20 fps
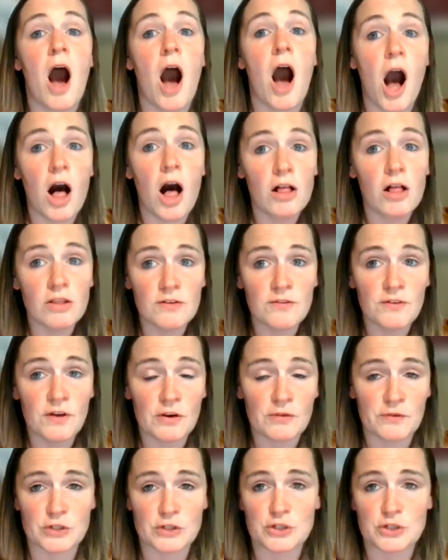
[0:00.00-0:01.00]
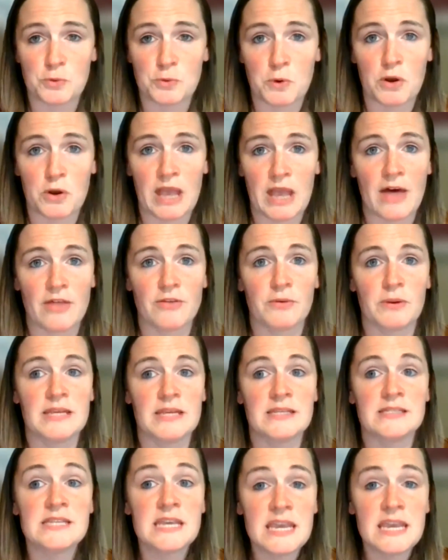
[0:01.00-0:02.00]
all of our virtual
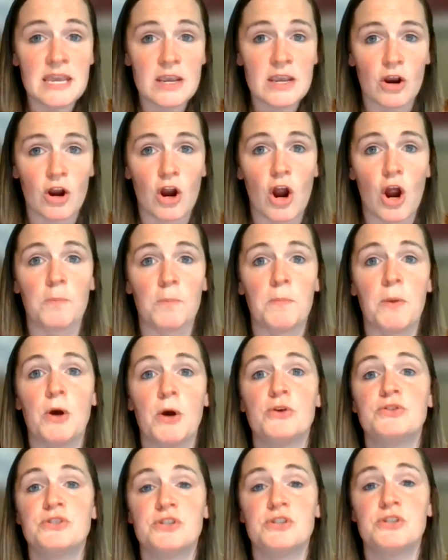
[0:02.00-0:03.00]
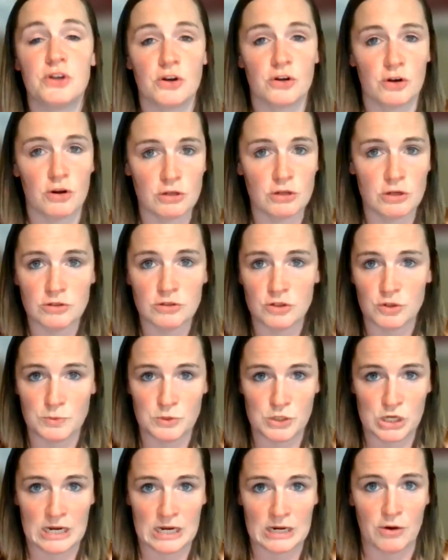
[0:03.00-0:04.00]
gatherings here are posted on our
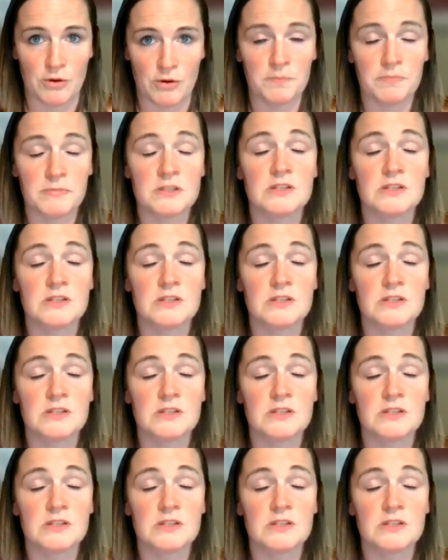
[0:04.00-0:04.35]
YouTube channel.